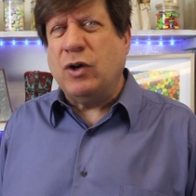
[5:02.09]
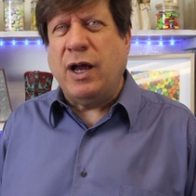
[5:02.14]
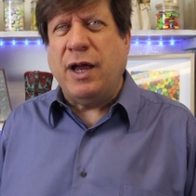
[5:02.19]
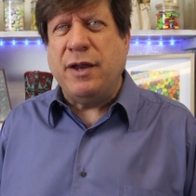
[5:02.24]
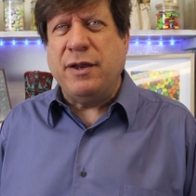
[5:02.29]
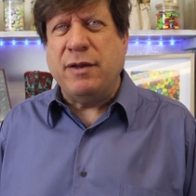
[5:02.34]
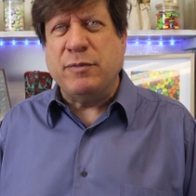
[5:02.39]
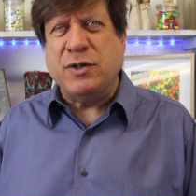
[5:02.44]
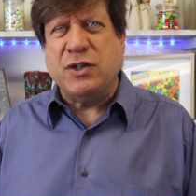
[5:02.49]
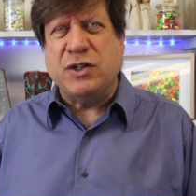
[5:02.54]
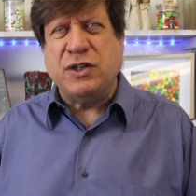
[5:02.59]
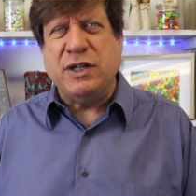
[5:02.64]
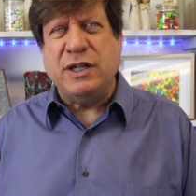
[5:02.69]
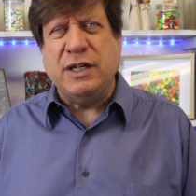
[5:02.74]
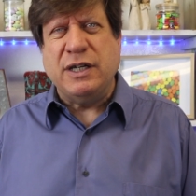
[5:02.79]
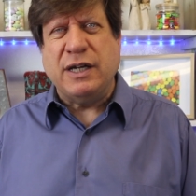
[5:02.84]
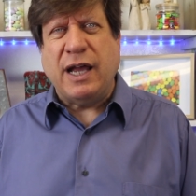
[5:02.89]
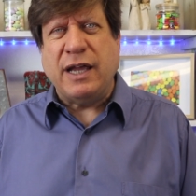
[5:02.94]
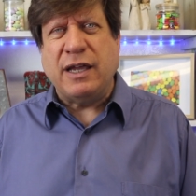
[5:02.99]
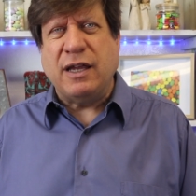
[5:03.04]
on the
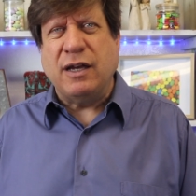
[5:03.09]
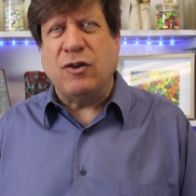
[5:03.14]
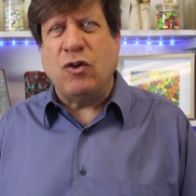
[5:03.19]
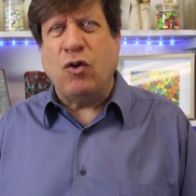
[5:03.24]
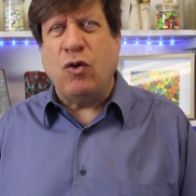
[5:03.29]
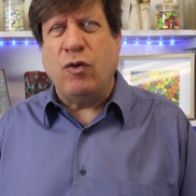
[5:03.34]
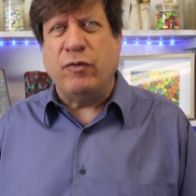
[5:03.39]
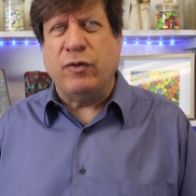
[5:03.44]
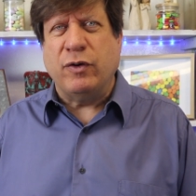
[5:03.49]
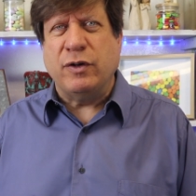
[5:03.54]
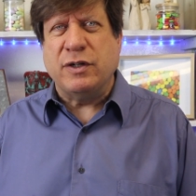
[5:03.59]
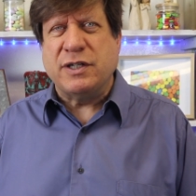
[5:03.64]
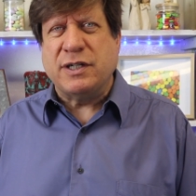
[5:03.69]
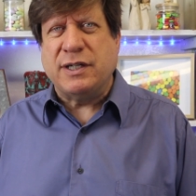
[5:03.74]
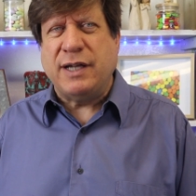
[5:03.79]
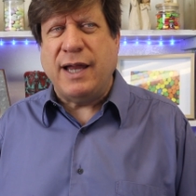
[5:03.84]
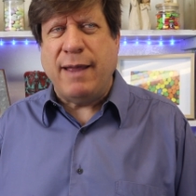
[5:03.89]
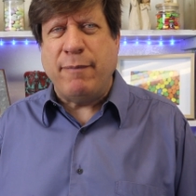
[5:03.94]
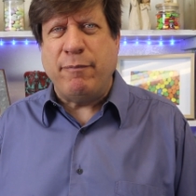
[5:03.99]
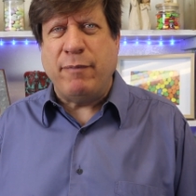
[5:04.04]
machine, I can go over and
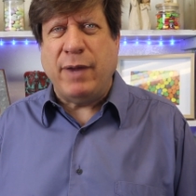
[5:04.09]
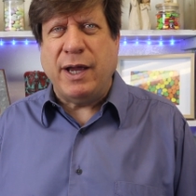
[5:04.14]
slap